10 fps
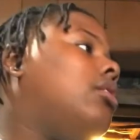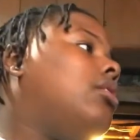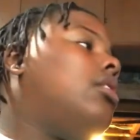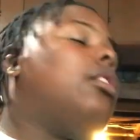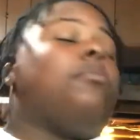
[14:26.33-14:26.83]

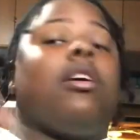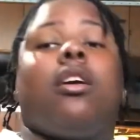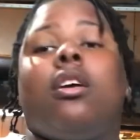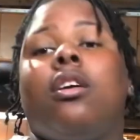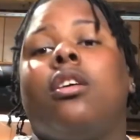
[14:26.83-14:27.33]
Yeah, man.
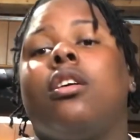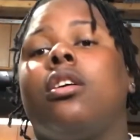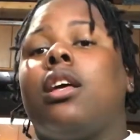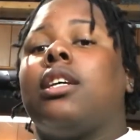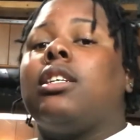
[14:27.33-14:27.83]

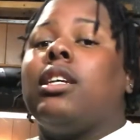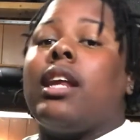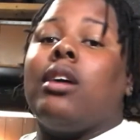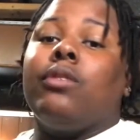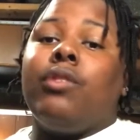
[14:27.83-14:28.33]
That's it.
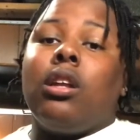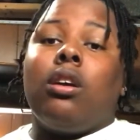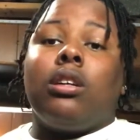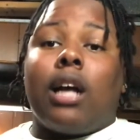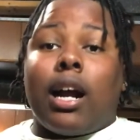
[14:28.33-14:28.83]
That was the video
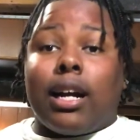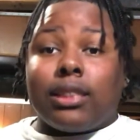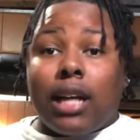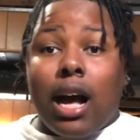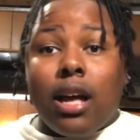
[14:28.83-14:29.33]
that I got
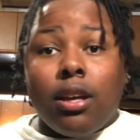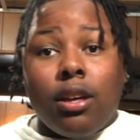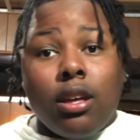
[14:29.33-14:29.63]
shot.